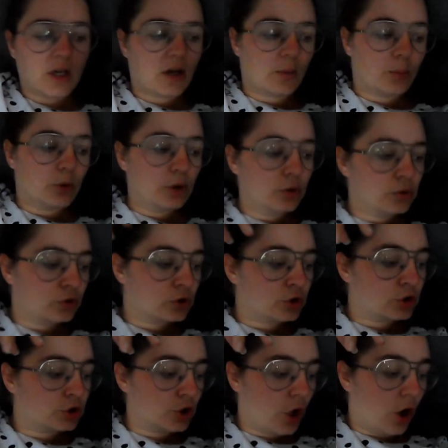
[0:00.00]
Jacob, will you
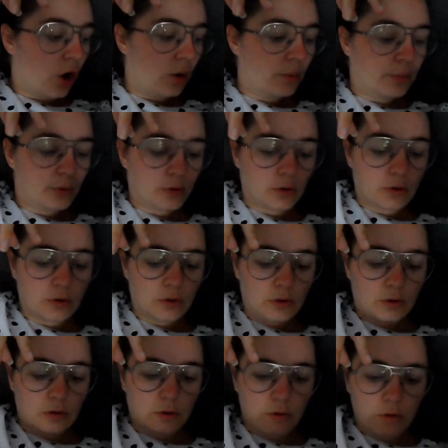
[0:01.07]
stop?
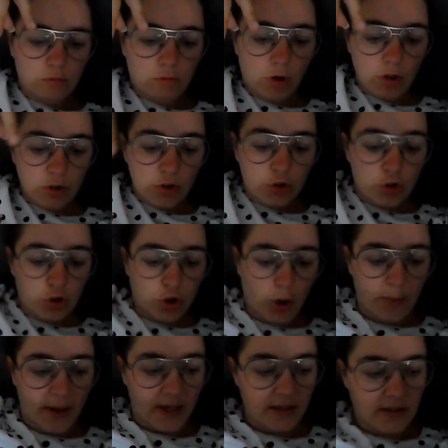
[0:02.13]
Right,
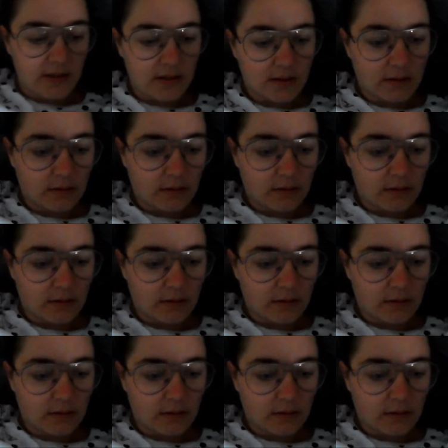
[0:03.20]
stop it.